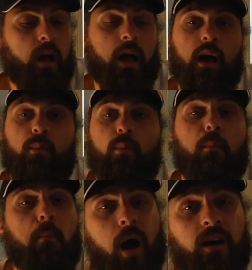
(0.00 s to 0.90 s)
in.
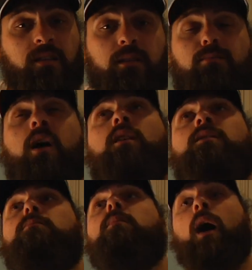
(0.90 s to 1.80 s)
Must
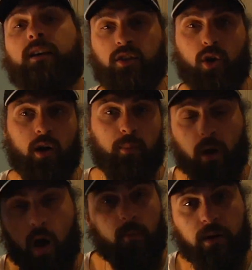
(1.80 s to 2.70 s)
cop.
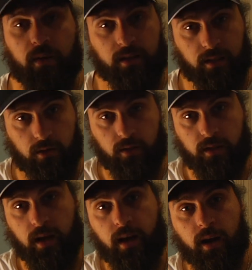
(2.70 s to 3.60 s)
Can't believe they're still
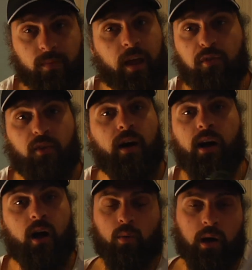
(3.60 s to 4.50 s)
sitting. They're
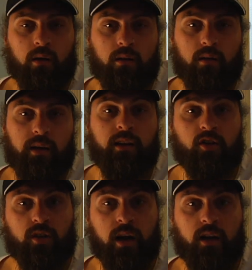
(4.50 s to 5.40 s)
fire. Well, in
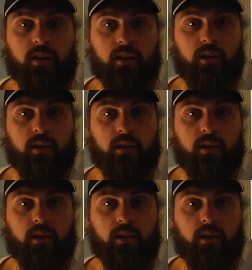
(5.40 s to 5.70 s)
Australia,